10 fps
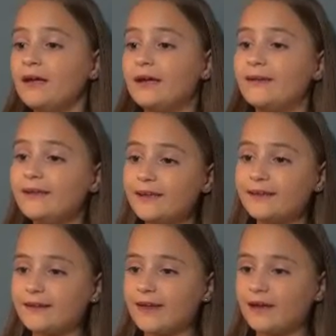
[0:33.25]
and he
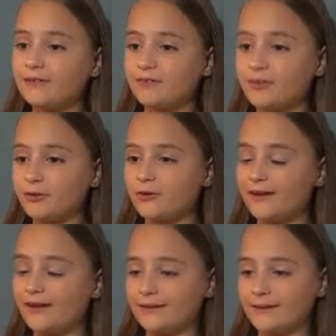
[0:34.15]
gave you
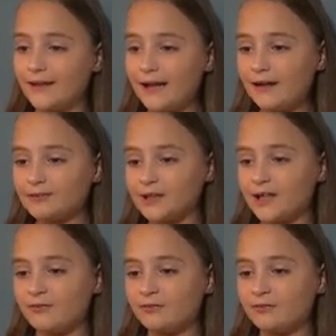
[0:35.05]
a get out of jail